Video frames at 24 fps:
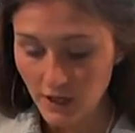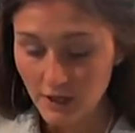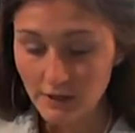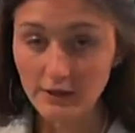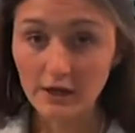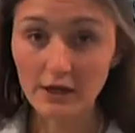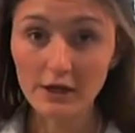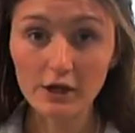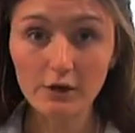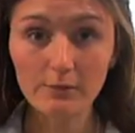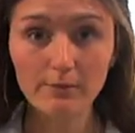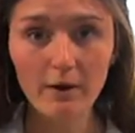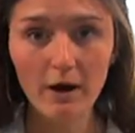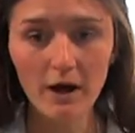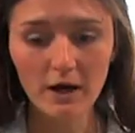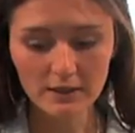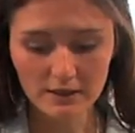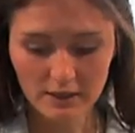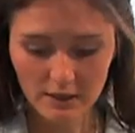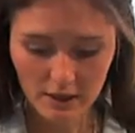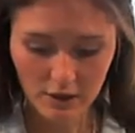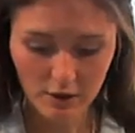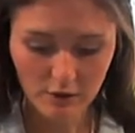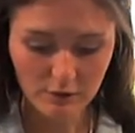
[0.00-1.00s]
that your
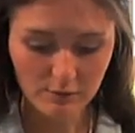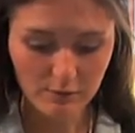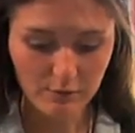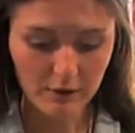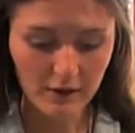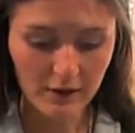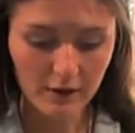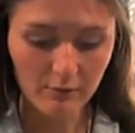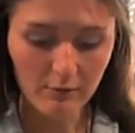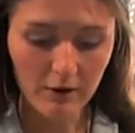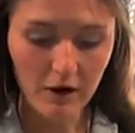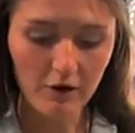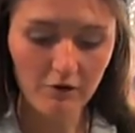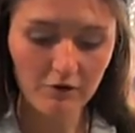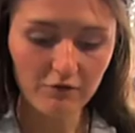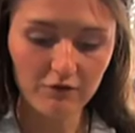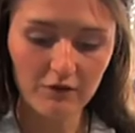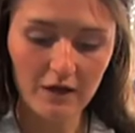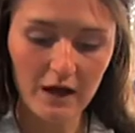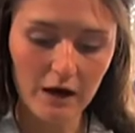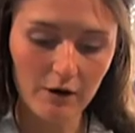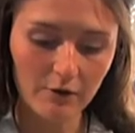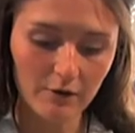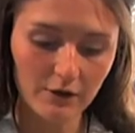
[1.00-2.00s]
pasta dough is pretty well
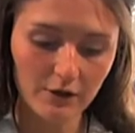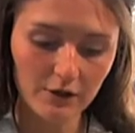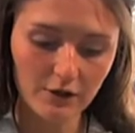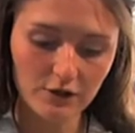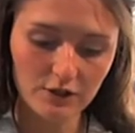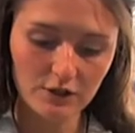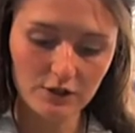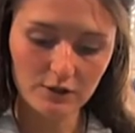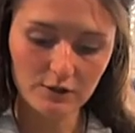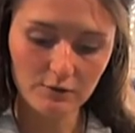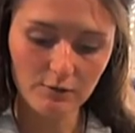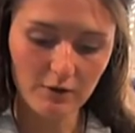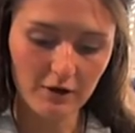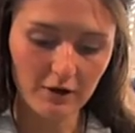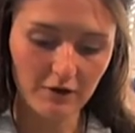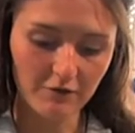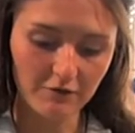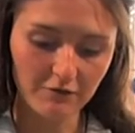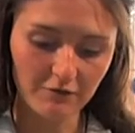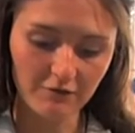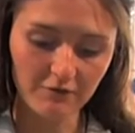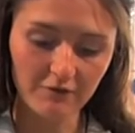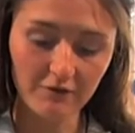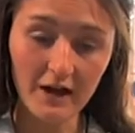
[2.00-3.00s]
floured. You just want to
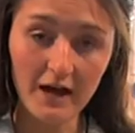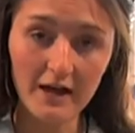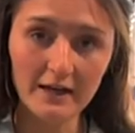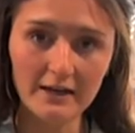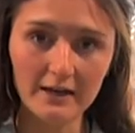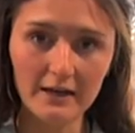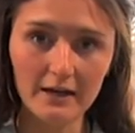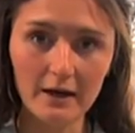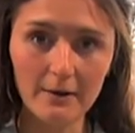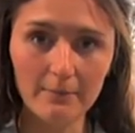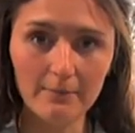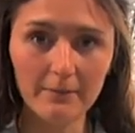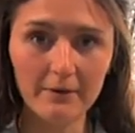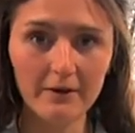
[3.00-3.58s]
flatten it up.